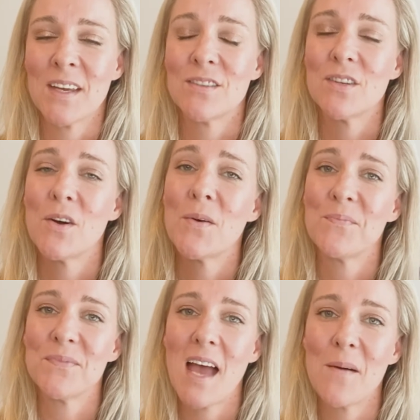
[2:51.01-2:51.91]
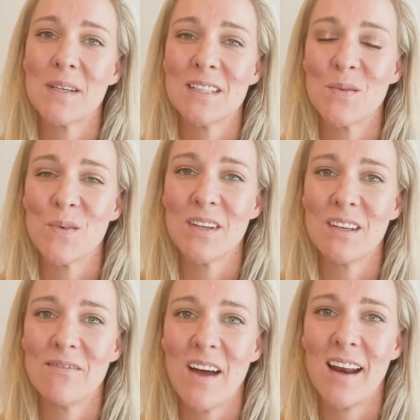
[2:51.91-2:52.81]
So that was a really
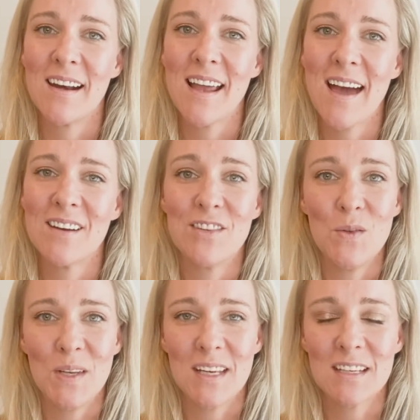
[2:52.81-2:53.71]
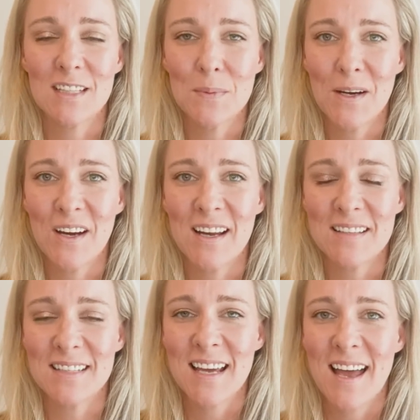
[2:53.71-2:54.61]
fun kind of unique
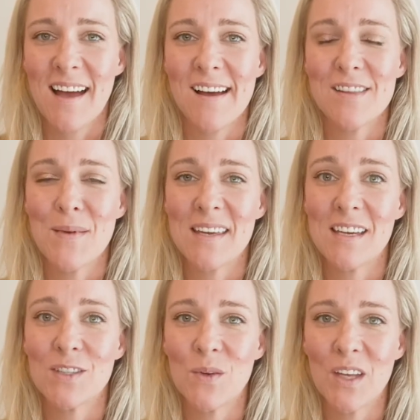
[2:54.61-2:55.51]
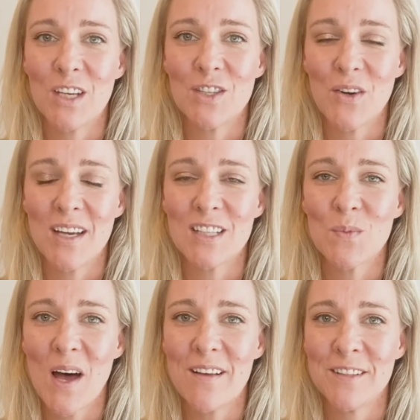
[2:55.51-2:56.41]
experience that my kids really enjoyed as
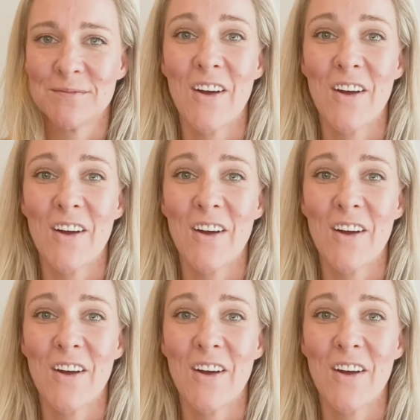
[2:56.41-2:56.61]
well.